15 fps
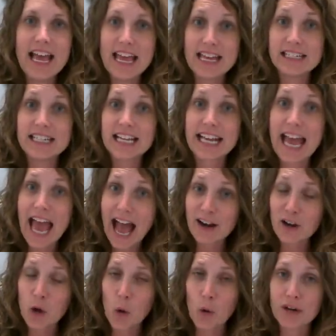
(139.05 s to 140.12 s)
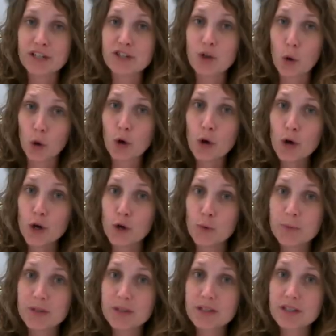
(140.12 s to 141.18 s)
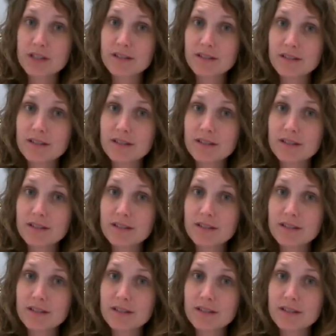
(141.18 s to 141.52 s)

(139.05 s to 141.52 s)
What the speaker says: into categories or groups.